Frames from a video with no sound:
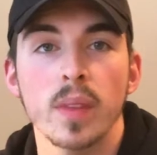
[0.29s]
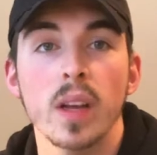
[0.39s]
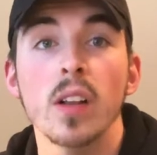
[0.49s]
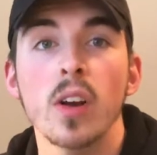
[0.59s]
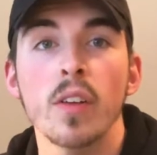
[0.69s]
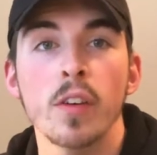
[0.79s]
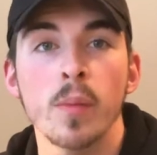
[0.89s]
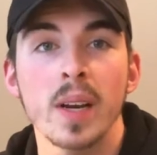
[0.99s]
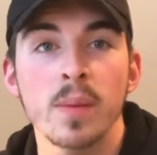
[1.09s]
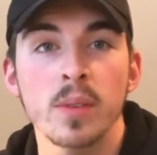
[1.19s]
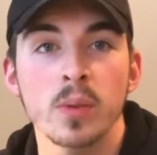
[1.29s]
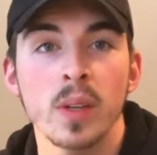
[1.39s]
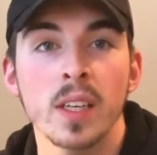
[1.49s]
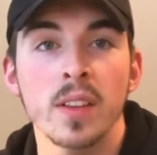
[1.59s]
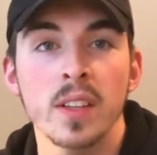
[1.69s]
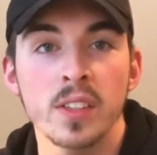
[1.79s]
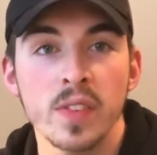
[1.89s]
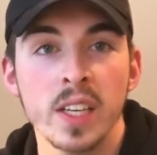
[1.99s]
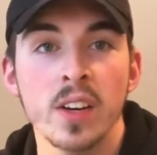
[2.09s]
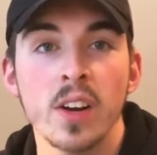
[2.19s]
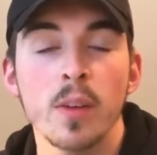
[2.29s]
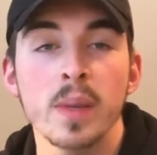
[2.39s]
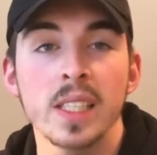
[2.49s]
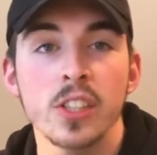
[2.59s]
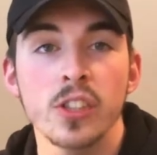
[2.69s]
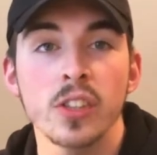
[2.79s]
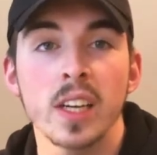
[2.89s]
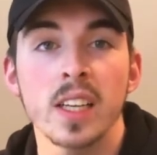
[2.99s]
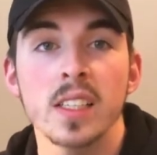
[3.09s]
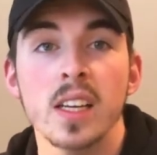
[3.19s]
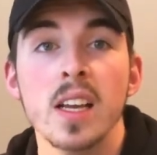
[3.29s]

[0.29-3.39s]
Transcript: Hello everyone, my name is Will, and in this video I'll be teaching you guys